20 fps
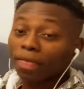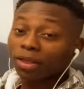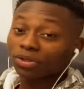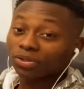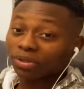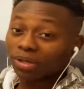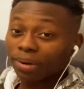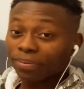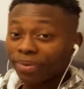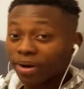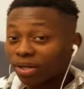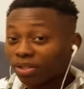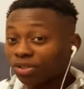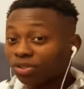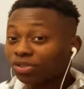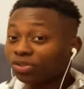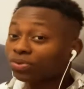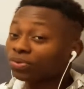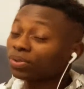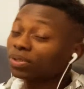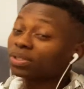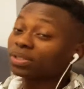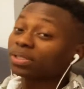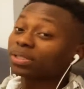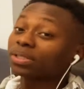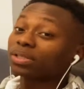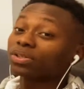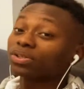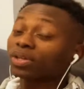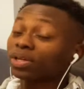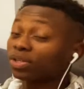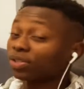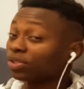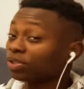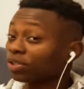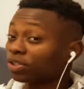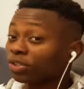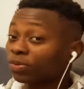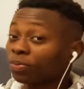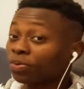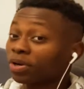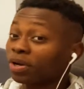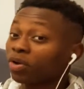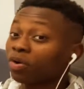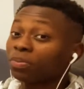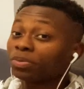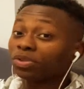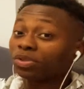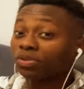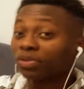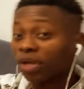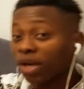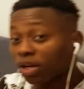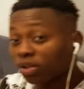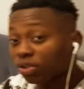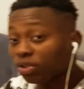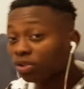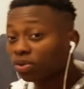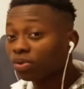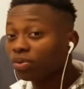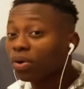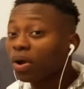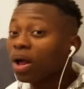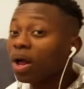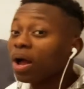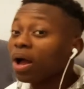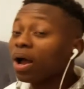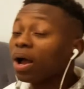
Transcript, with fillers: So yeah, I'm reacting to it. Can suggest more that I want me to react to,